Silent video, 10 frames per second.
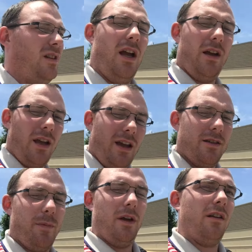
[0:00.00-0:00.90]
How you
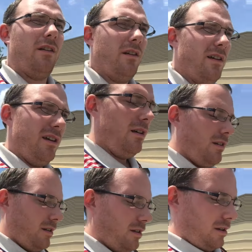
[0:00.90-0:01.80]
guys been?
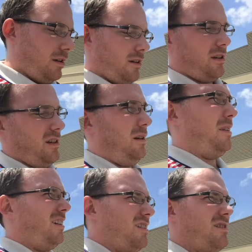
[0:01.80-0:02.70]
I'll
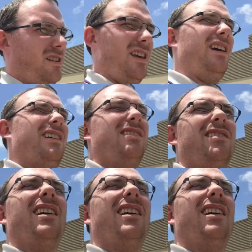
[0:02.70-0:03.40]
be honest with you guys,